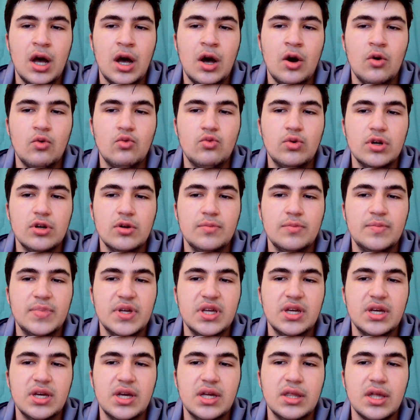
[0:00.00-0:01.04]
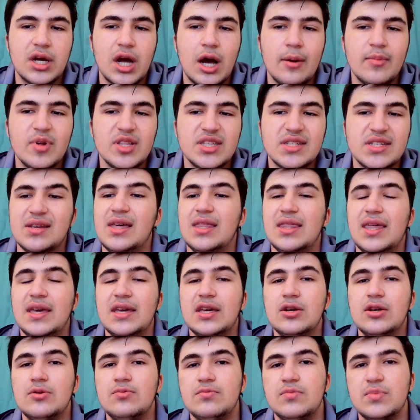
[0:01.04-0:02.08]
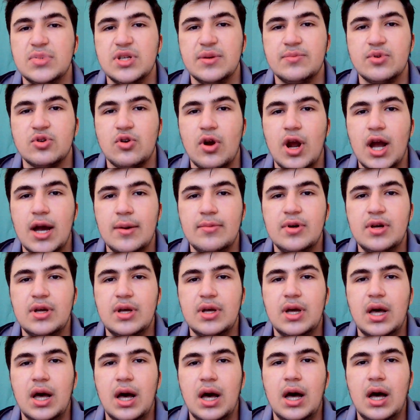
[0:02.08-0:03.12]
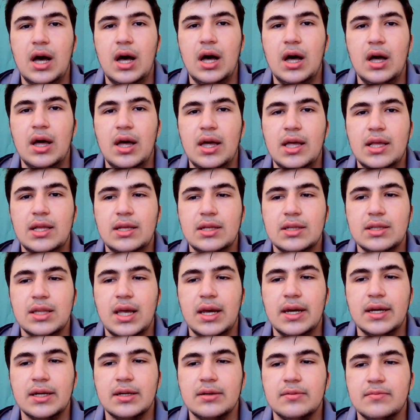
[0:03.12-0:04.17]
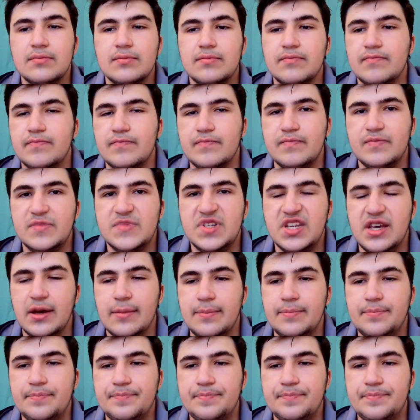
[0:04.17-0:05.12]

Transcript: will be in the comments. Thank you. Subscribe, like, see ya.